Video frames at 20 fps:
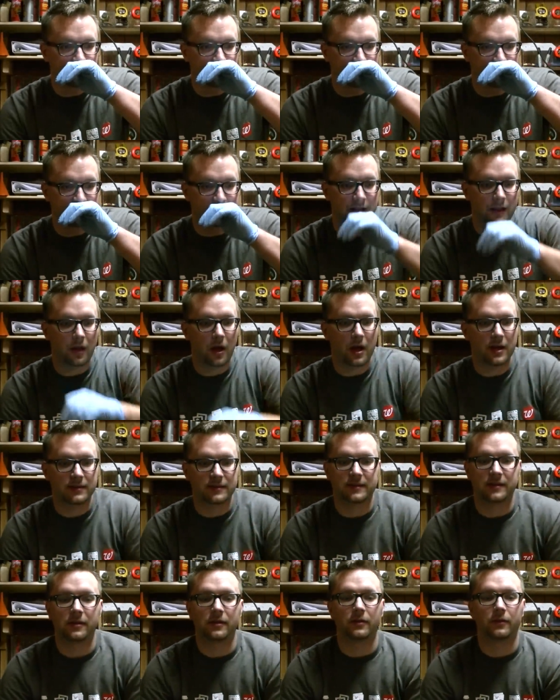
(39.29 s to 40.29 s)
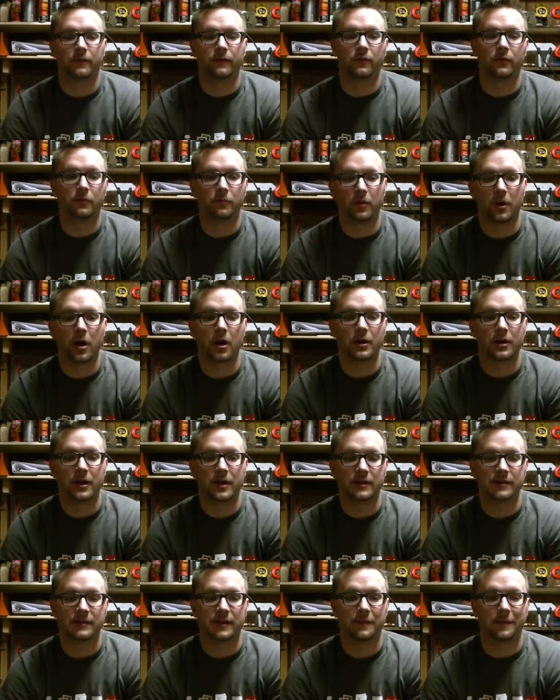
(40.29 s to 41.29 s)
because I lost the other few bar
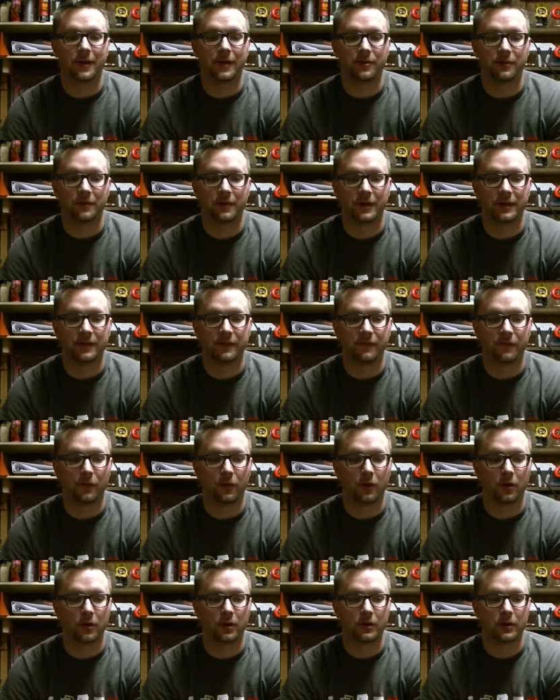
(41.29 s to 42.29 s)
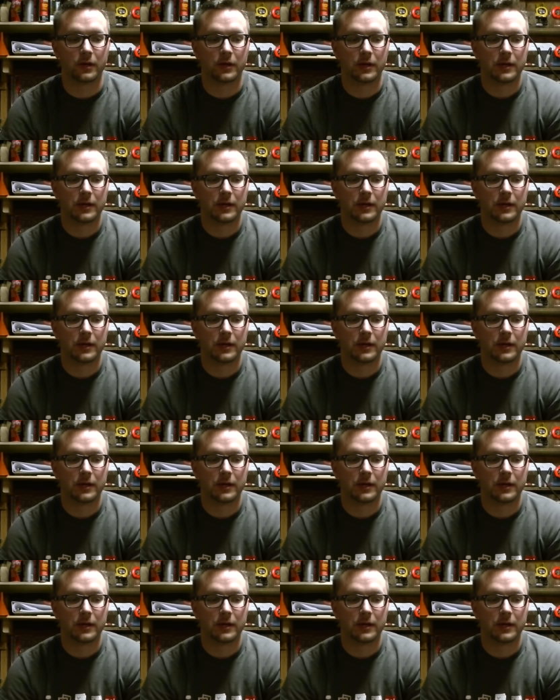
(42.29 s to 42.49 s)
nuts on my 394